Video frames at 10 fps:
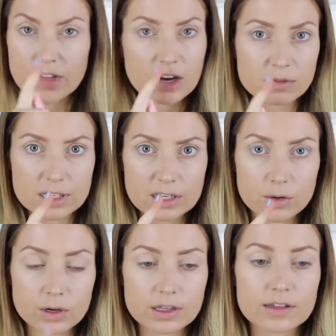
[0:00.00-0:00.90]
I don't really
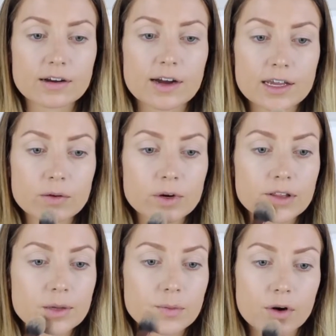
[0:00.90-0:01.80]
get oily there. I get
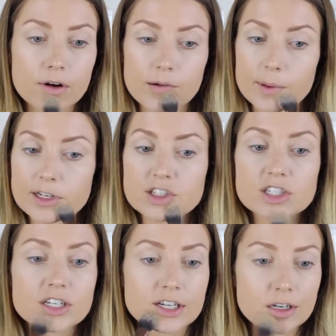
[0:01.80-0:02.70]
oily more on my
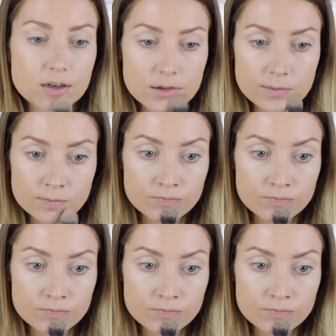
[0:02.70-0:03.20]
chin.